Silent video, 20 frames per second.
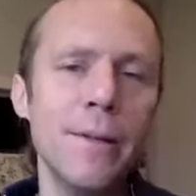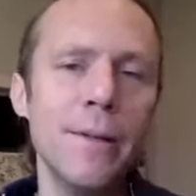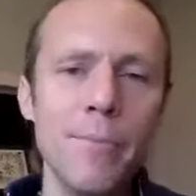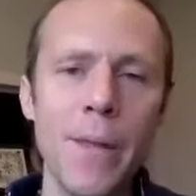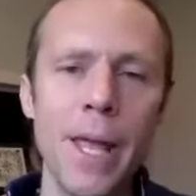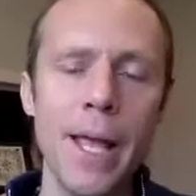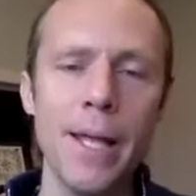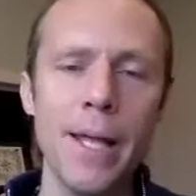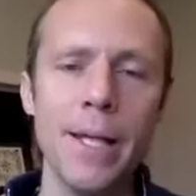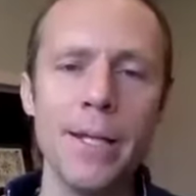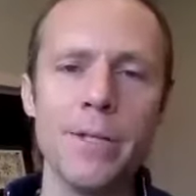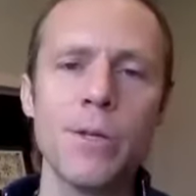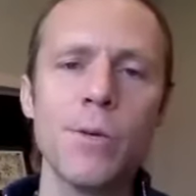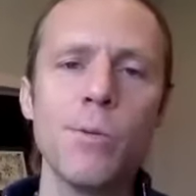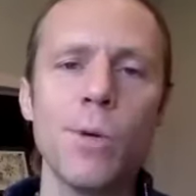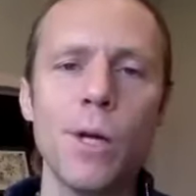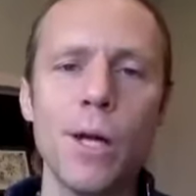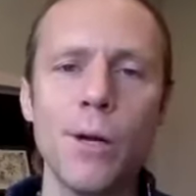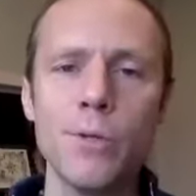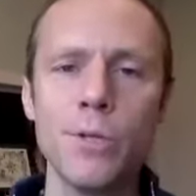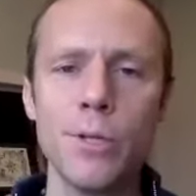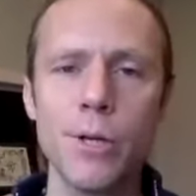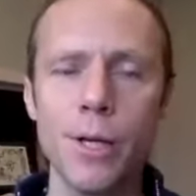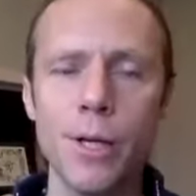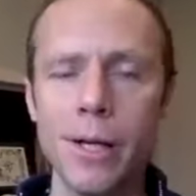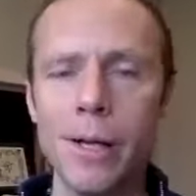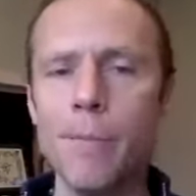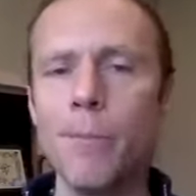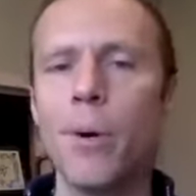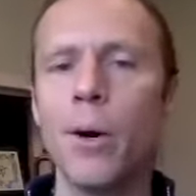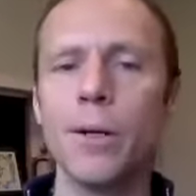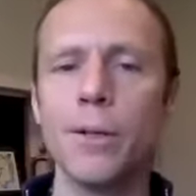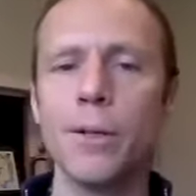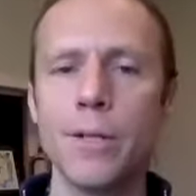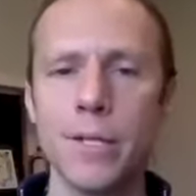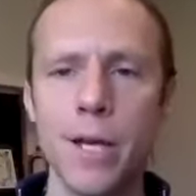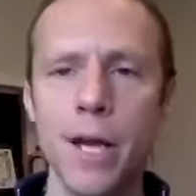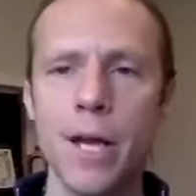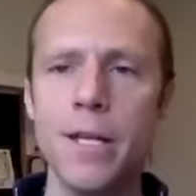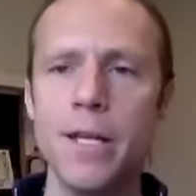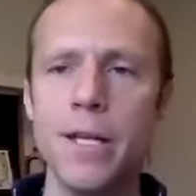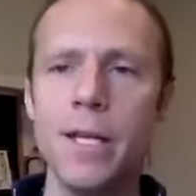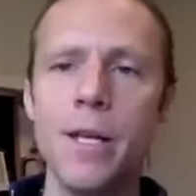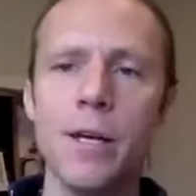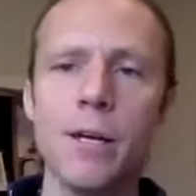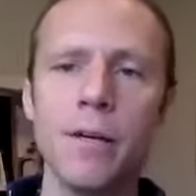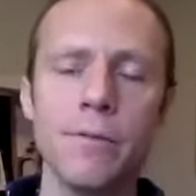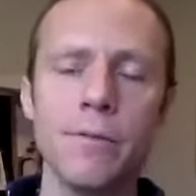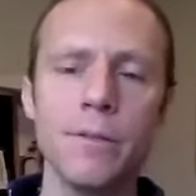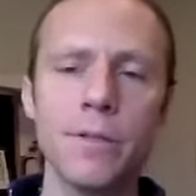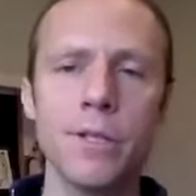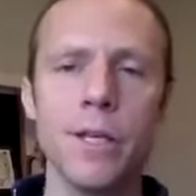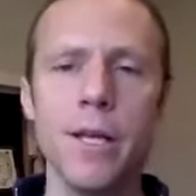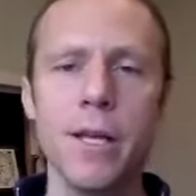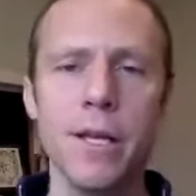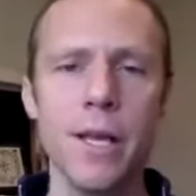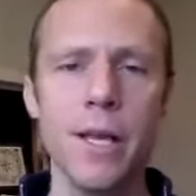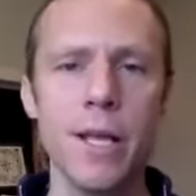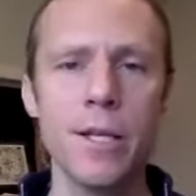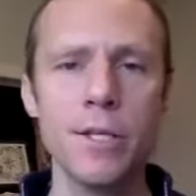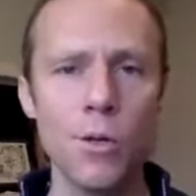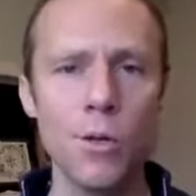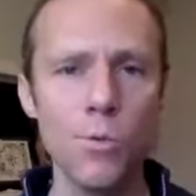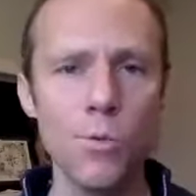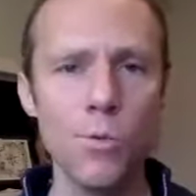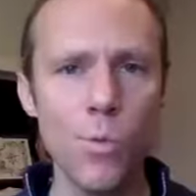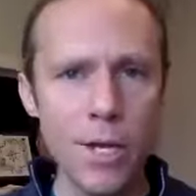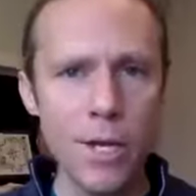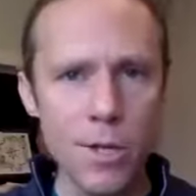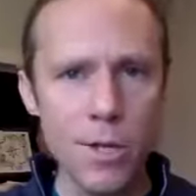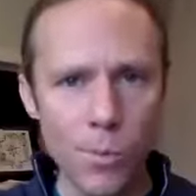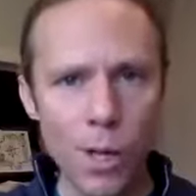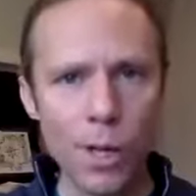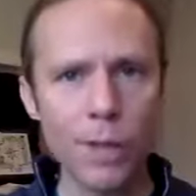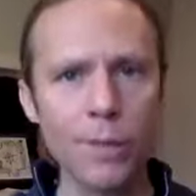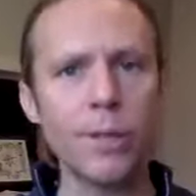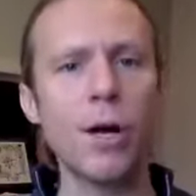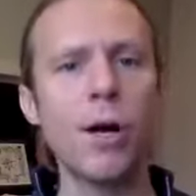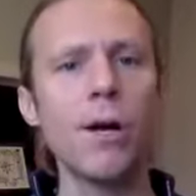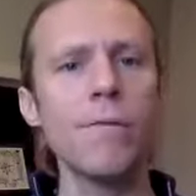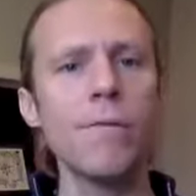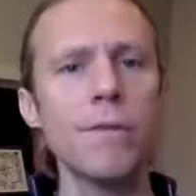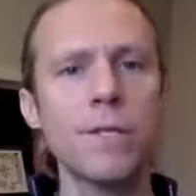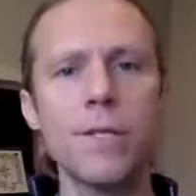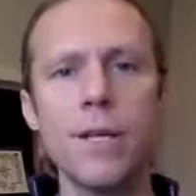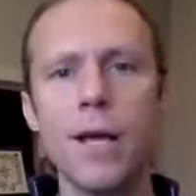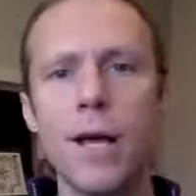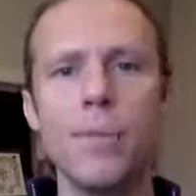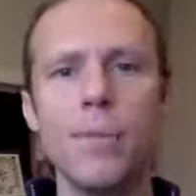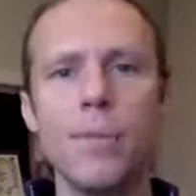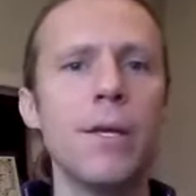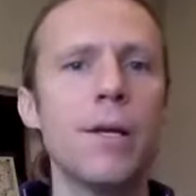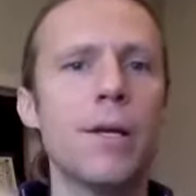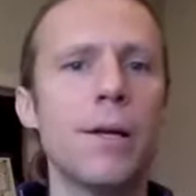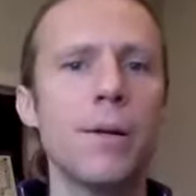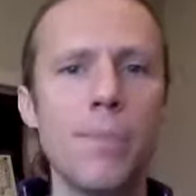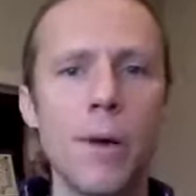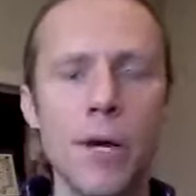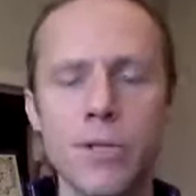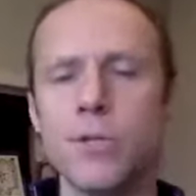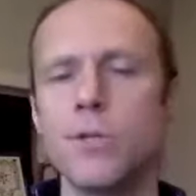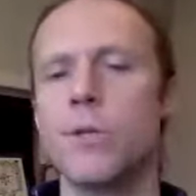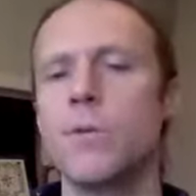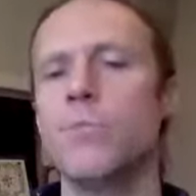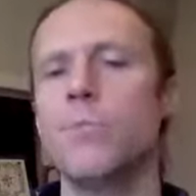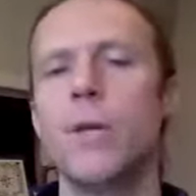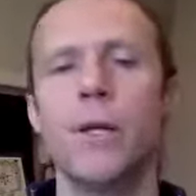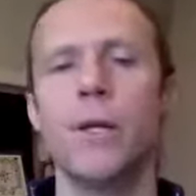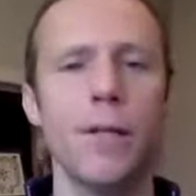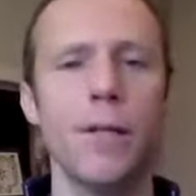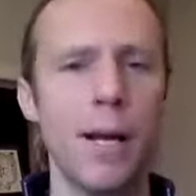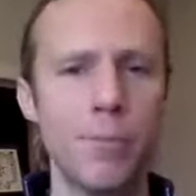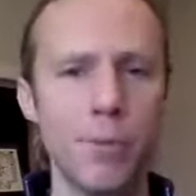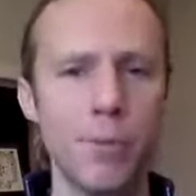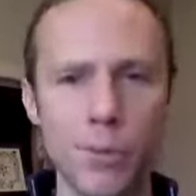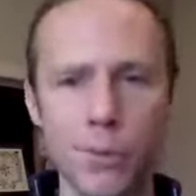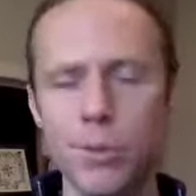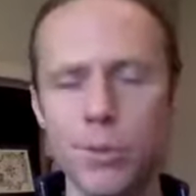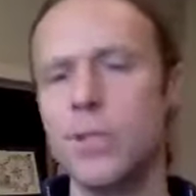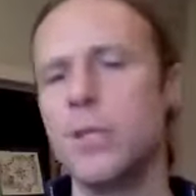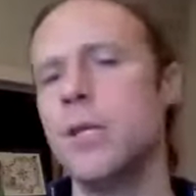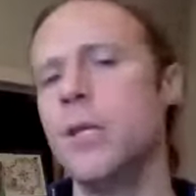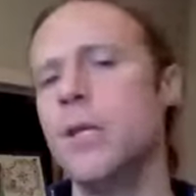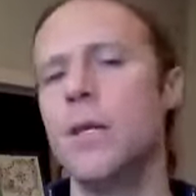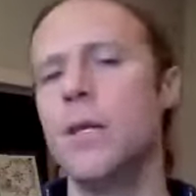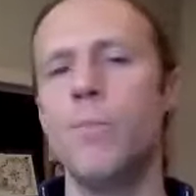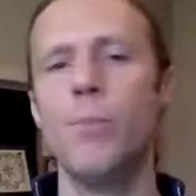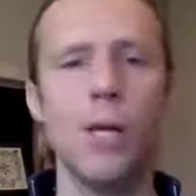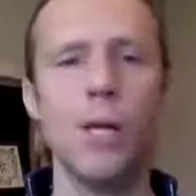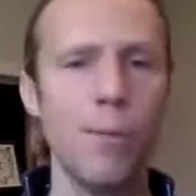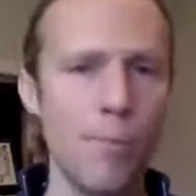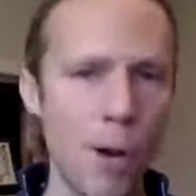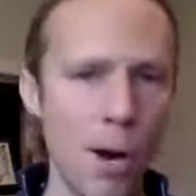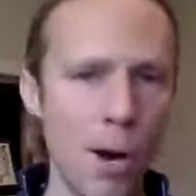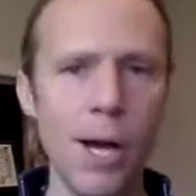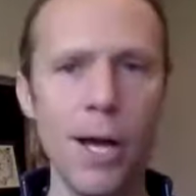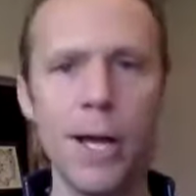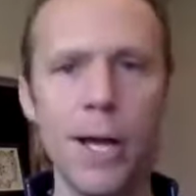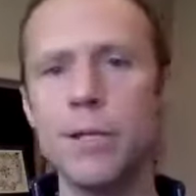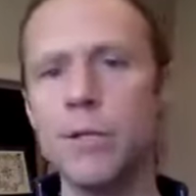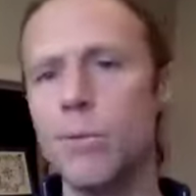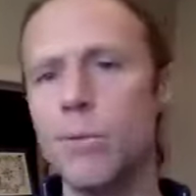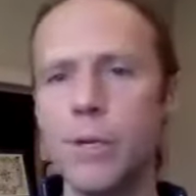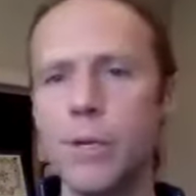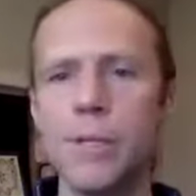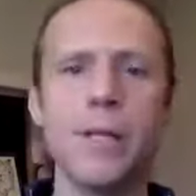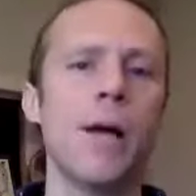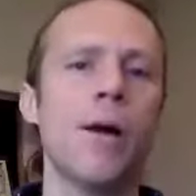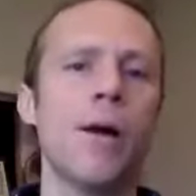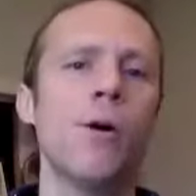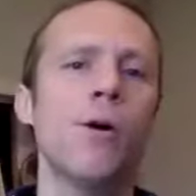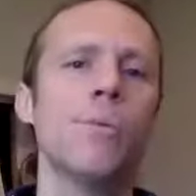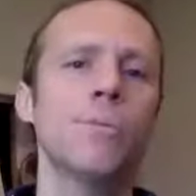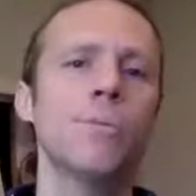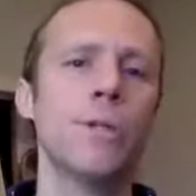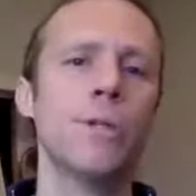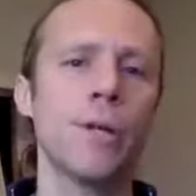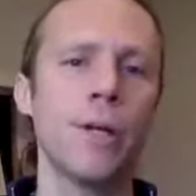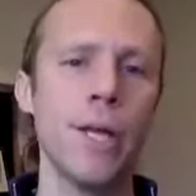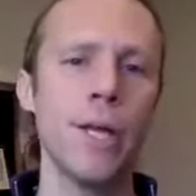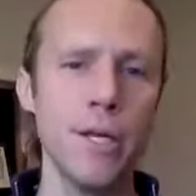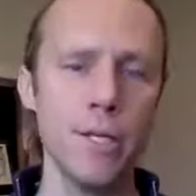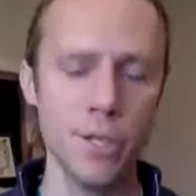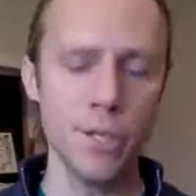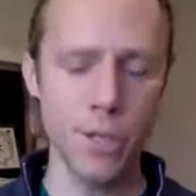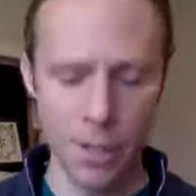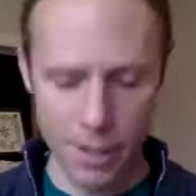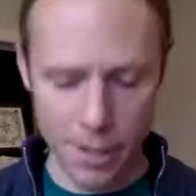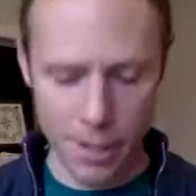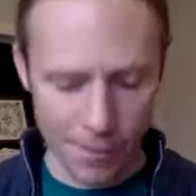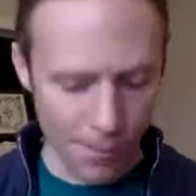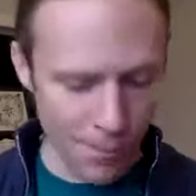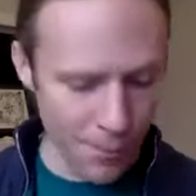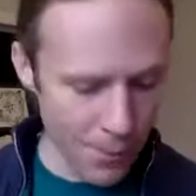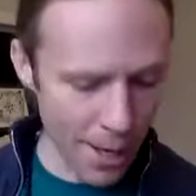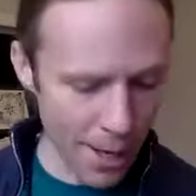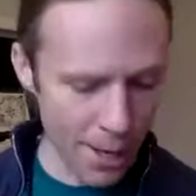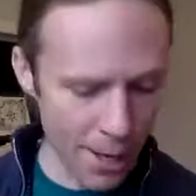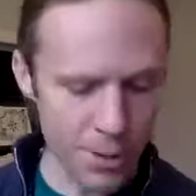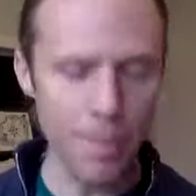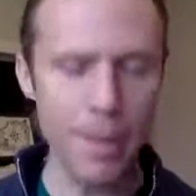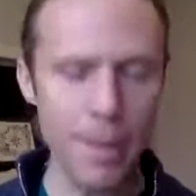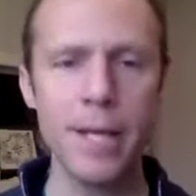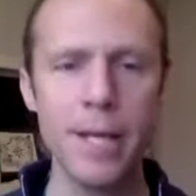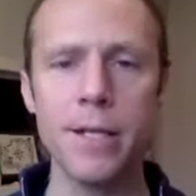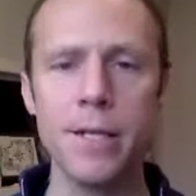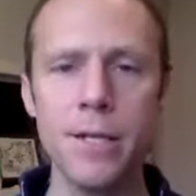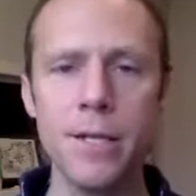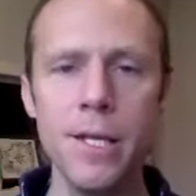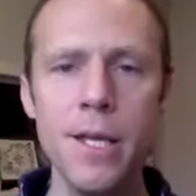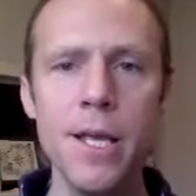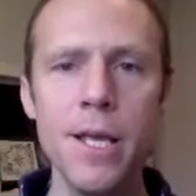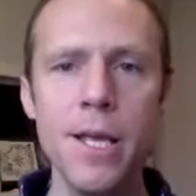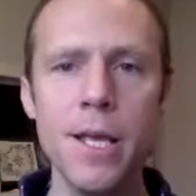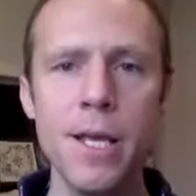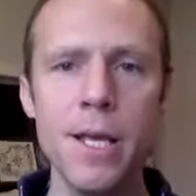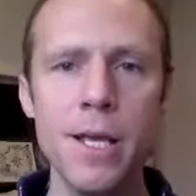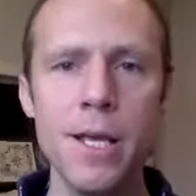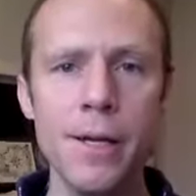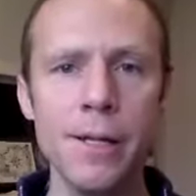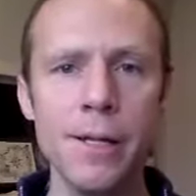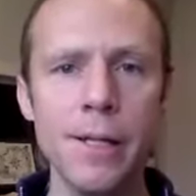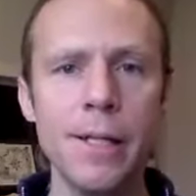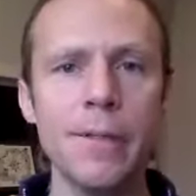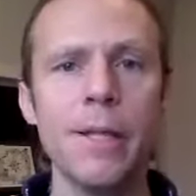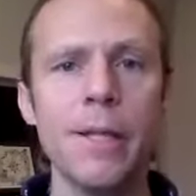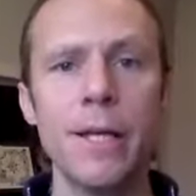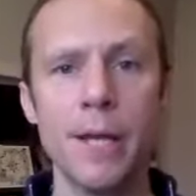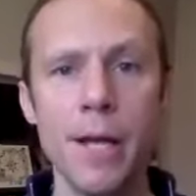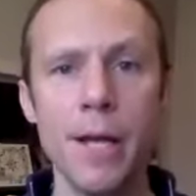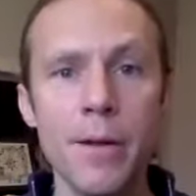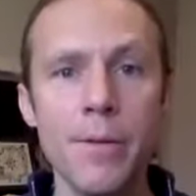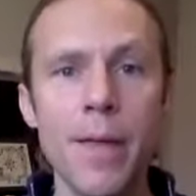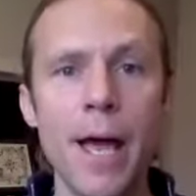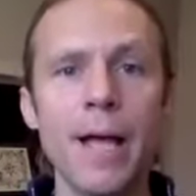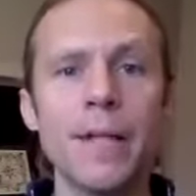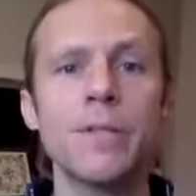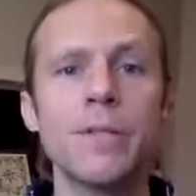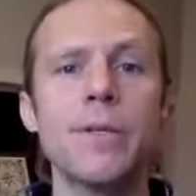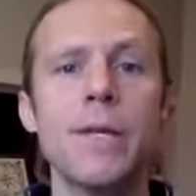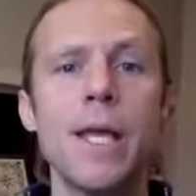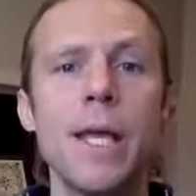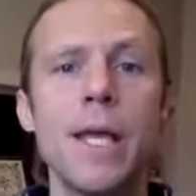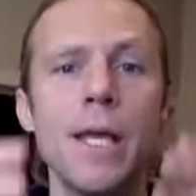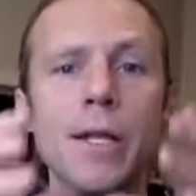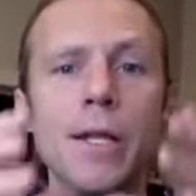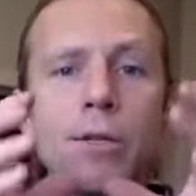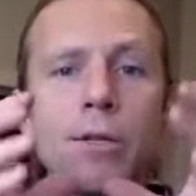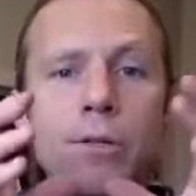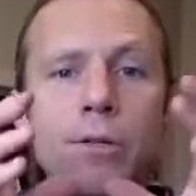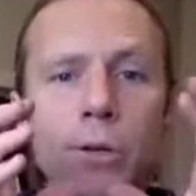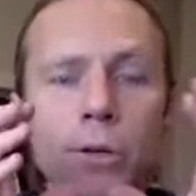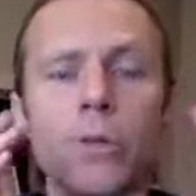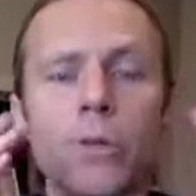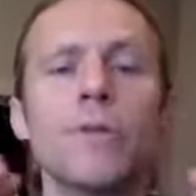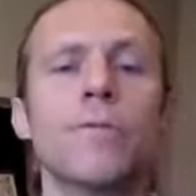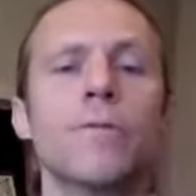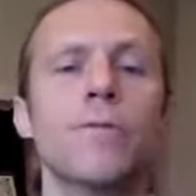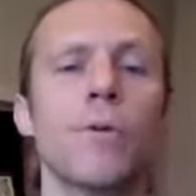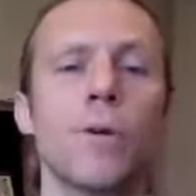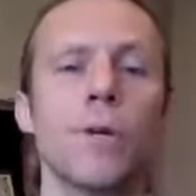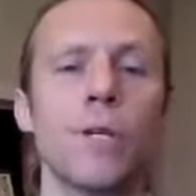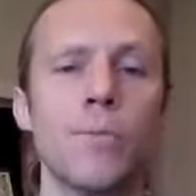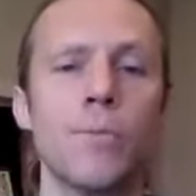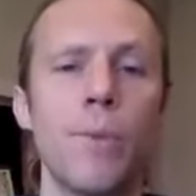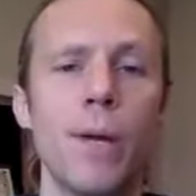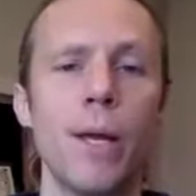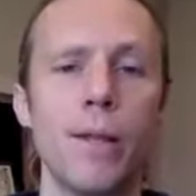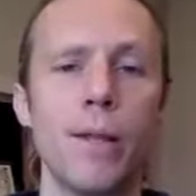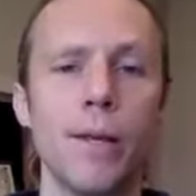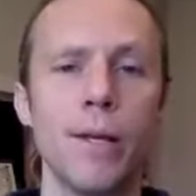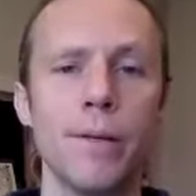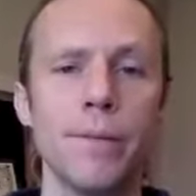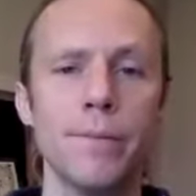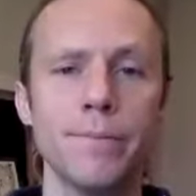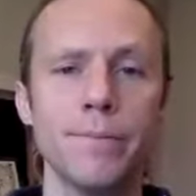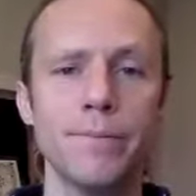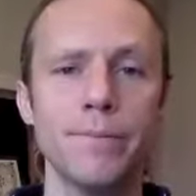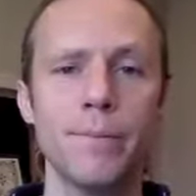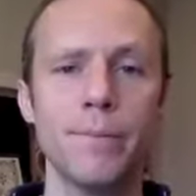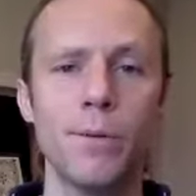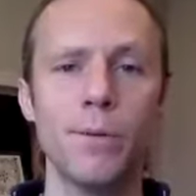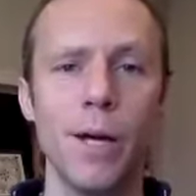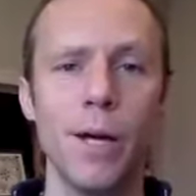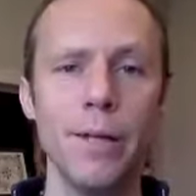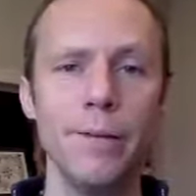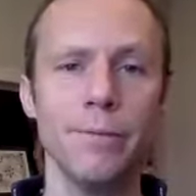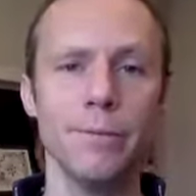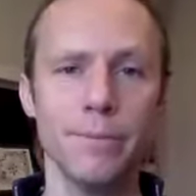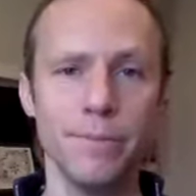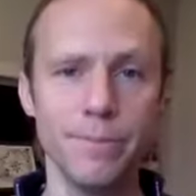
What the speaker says: And so what I was trying to impart this idea of is so when you wild harvest that, be it a mushroom, be it Labrador tea, be it pine, you bring that home to your kitchen, now you make a tea, like that's internal forest bathing, right?